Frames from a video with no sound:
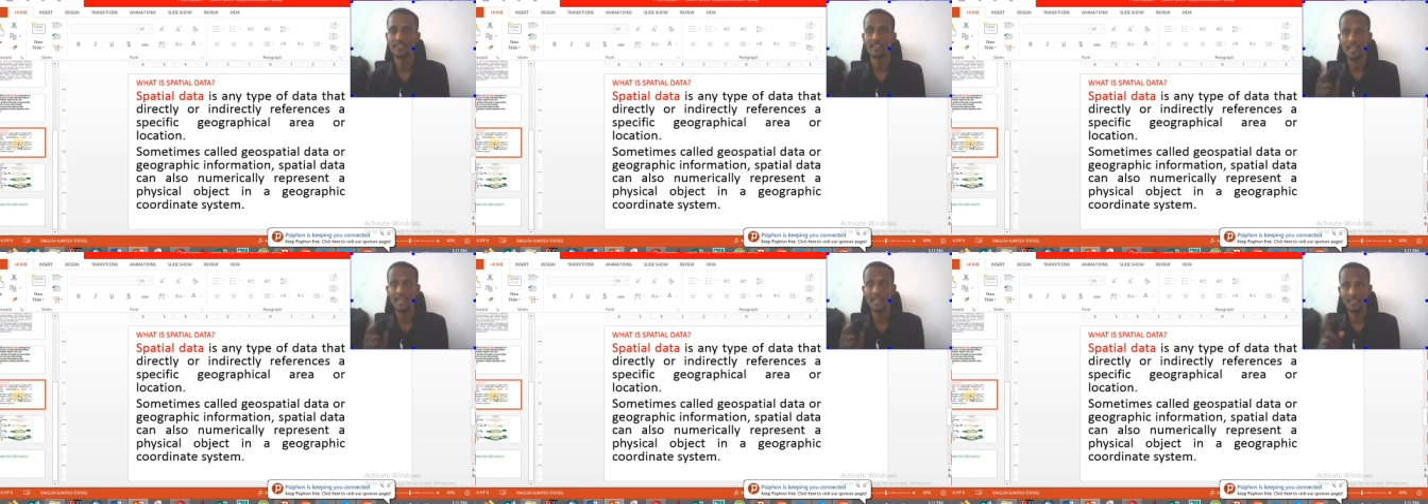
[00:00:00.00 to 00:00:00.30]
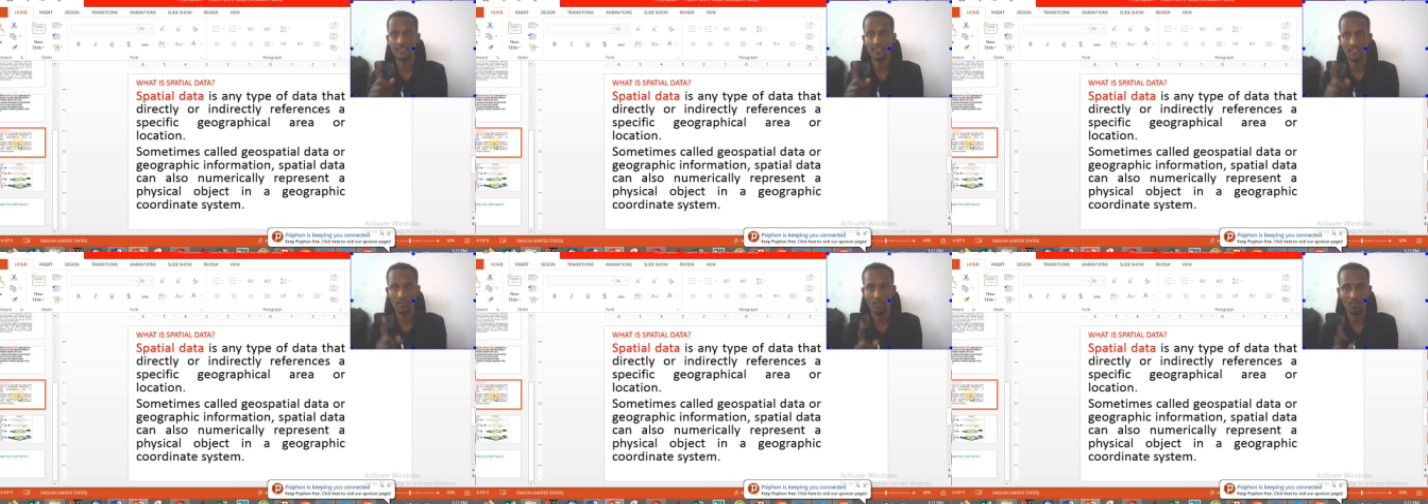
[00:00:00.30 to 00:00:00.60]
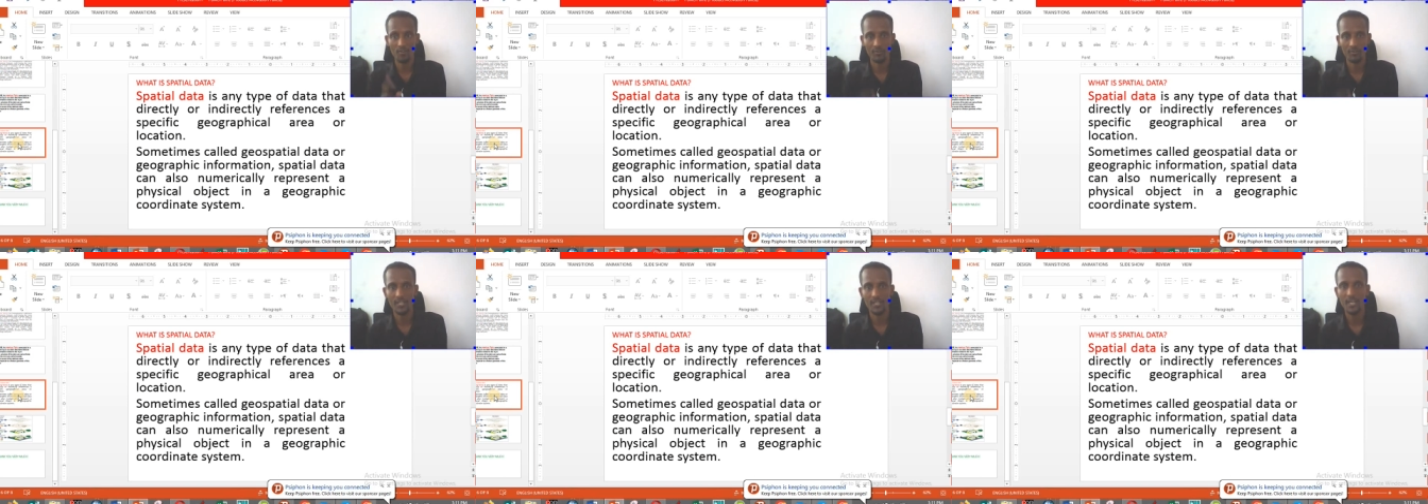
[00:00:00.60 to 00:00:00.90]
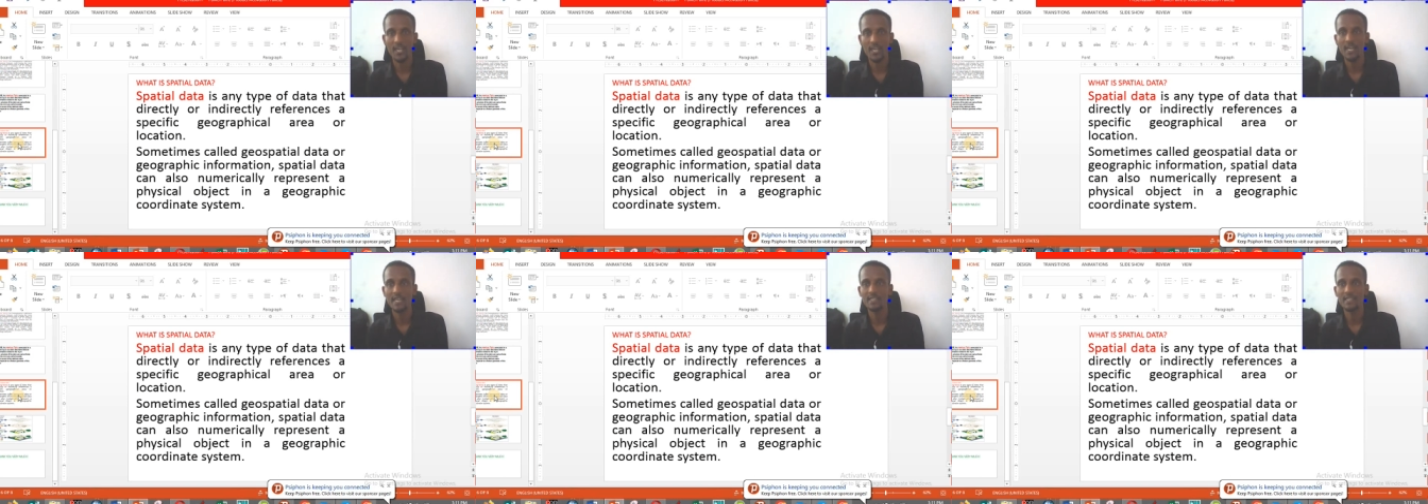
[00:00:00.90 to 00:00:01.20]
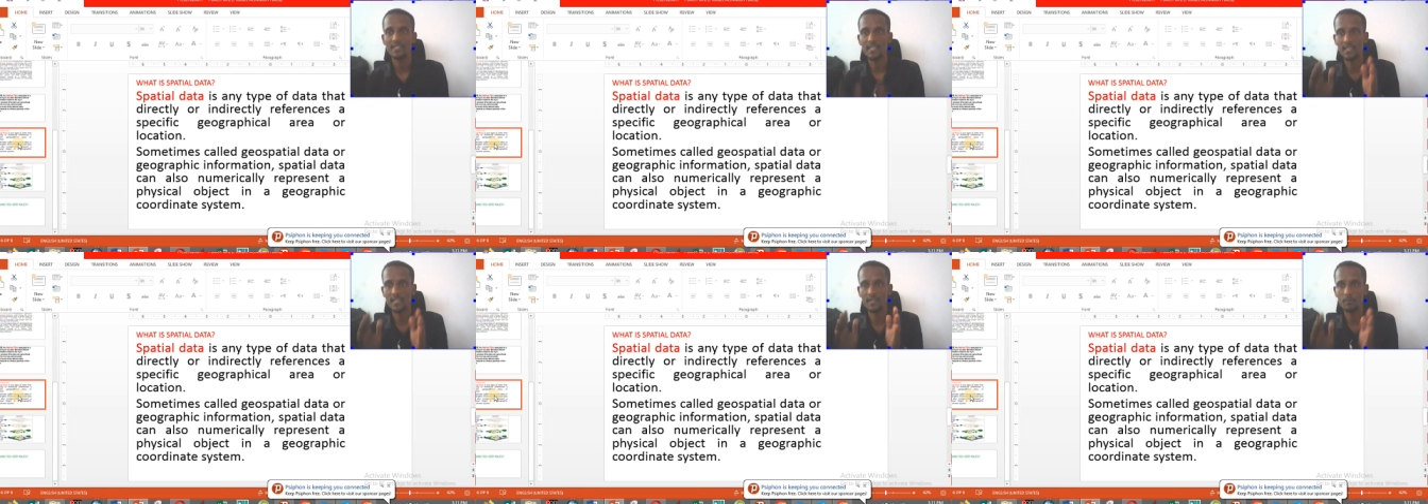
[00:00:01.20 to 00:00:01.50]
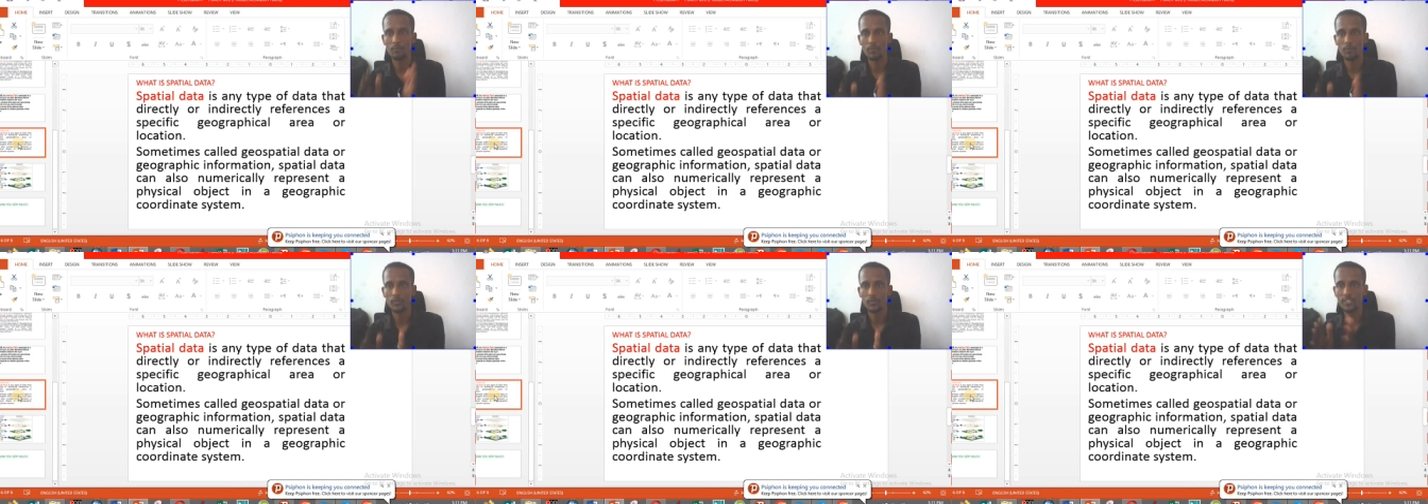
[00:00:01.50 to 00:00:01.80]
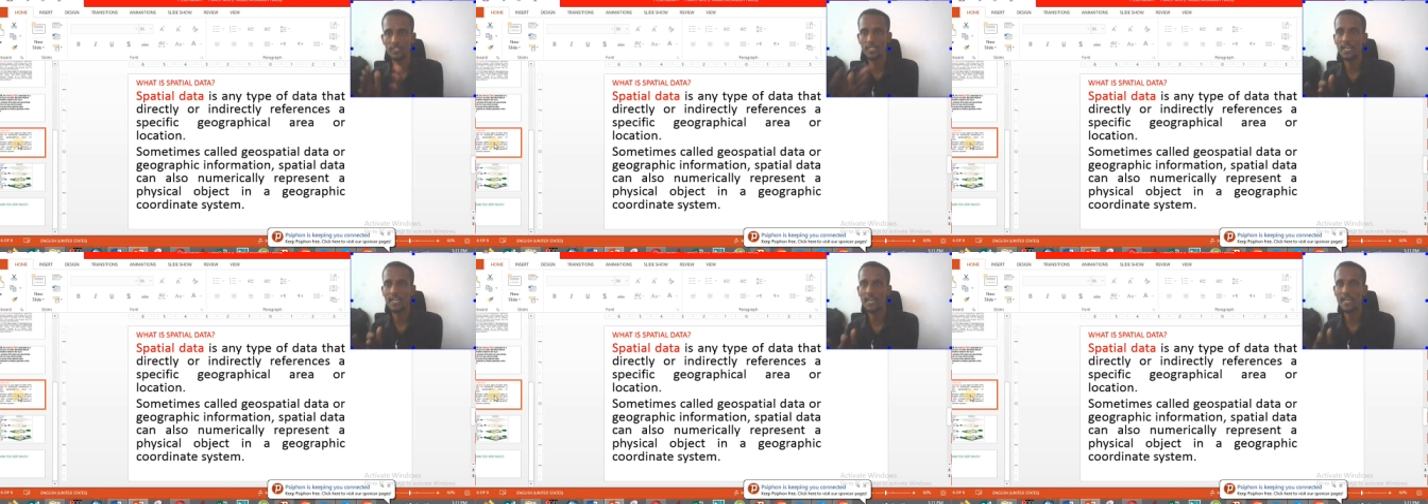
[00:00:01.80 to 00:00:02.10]
That's called the
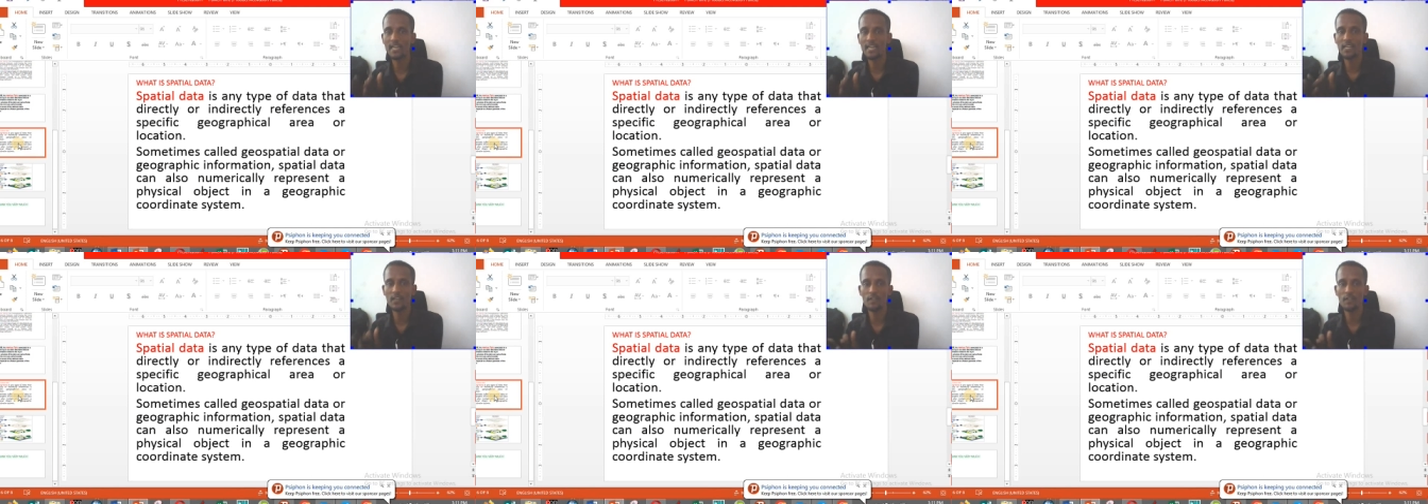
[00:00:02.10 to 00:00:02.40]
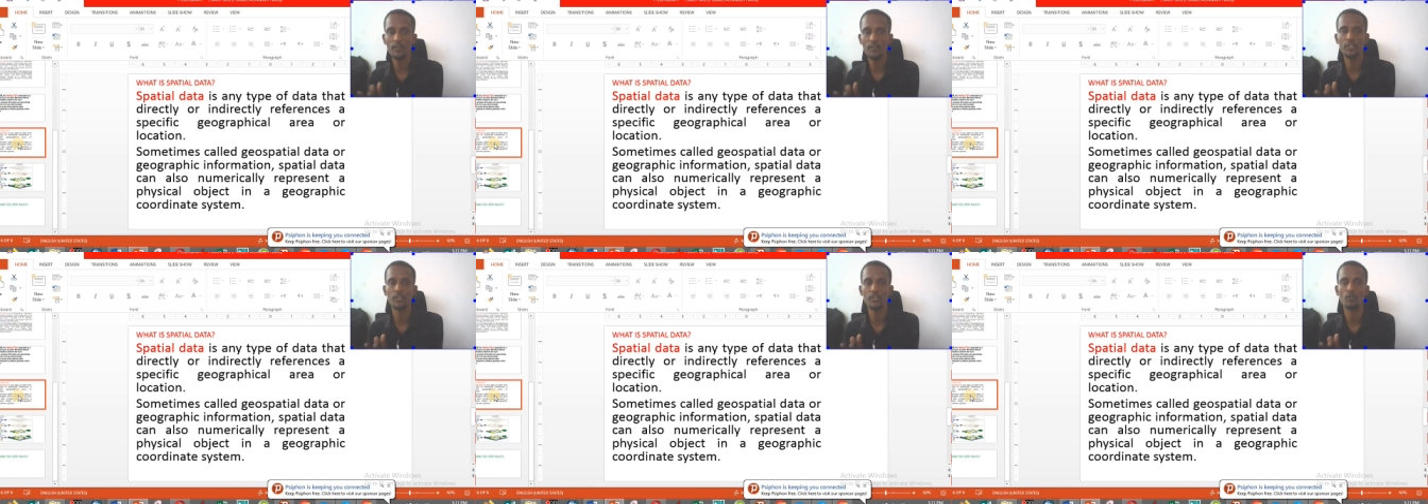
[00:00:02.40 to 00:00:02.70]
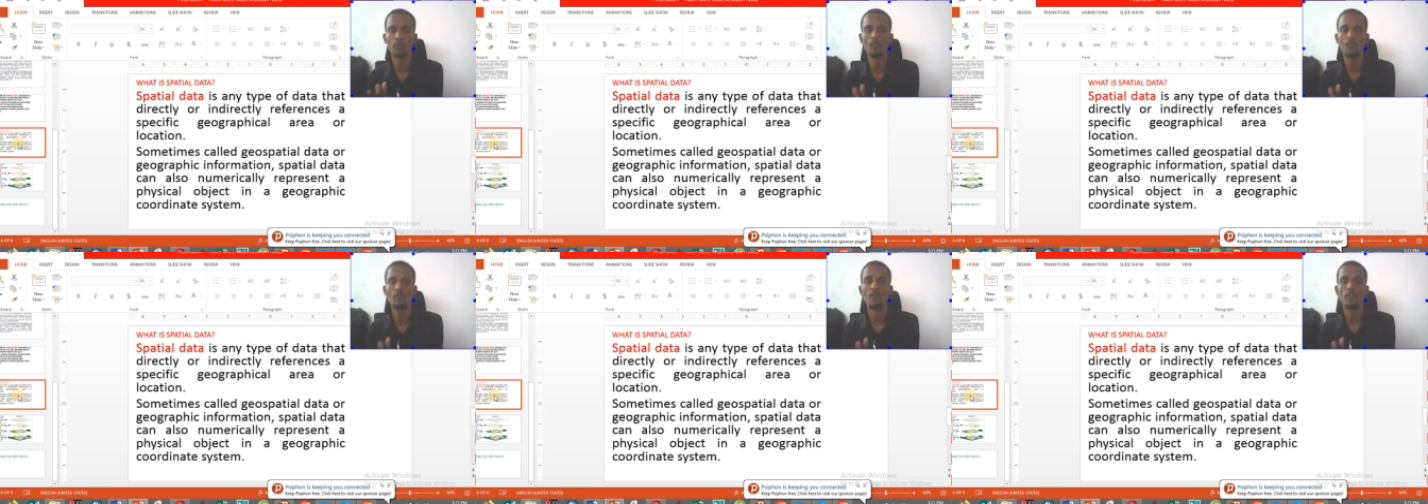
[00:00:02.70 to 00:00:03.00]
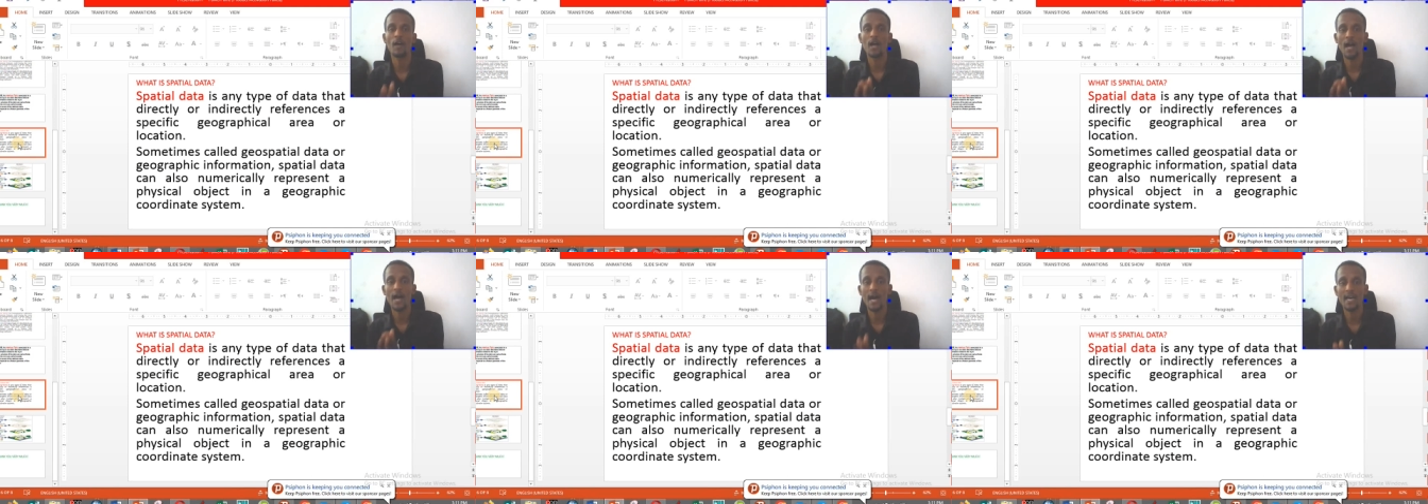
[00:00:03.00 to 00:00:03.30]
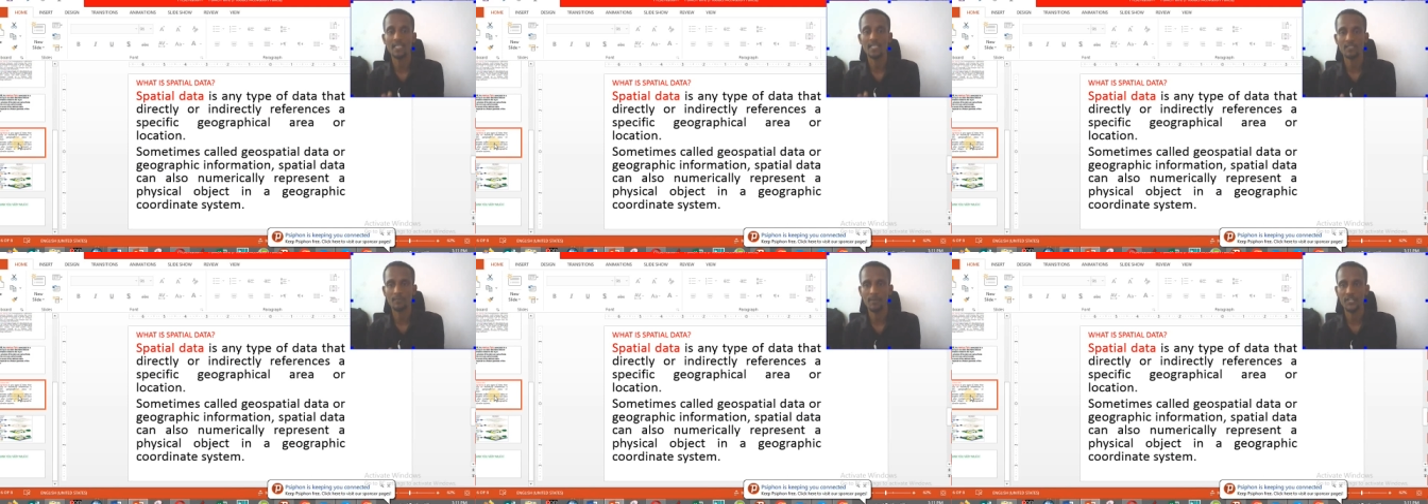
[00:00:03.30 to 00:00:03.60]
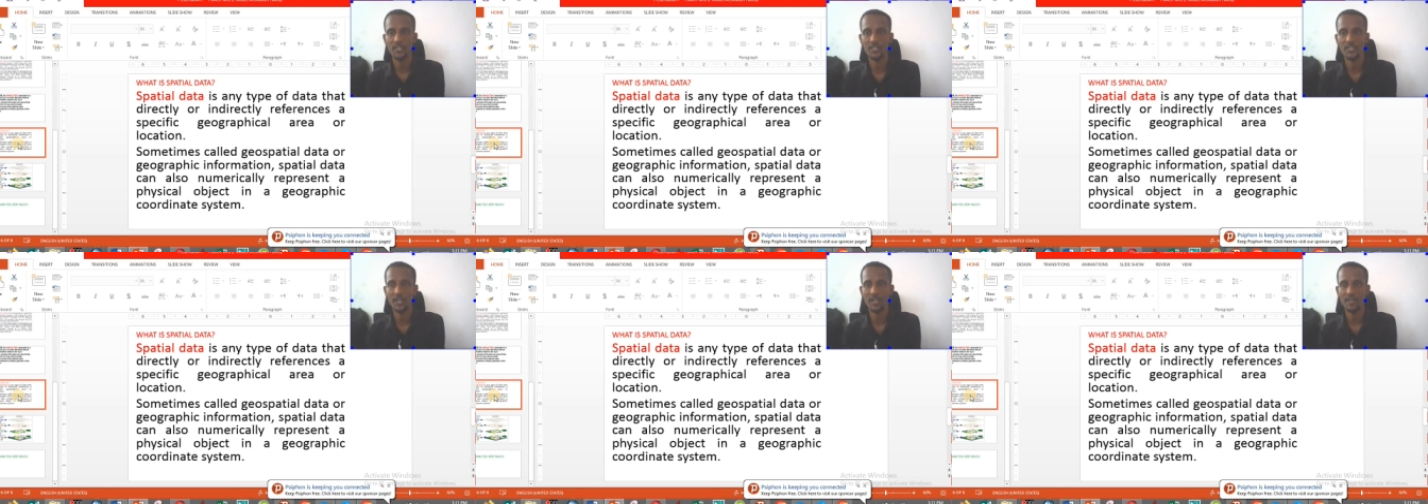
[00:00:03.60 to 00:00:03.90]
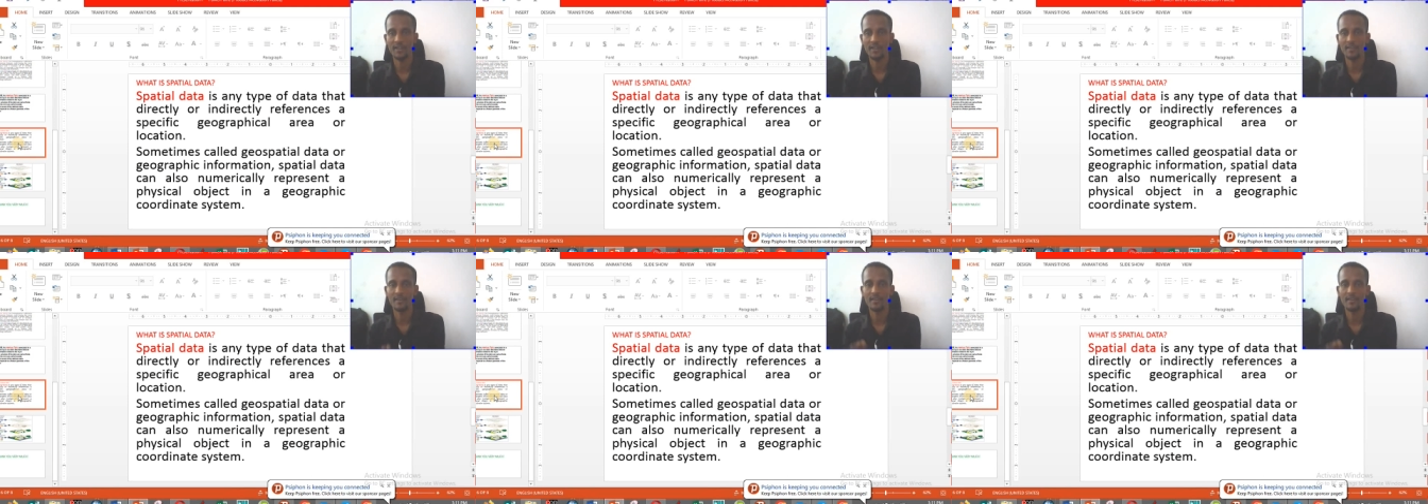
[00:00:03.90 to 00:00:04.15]
general definition of a spatial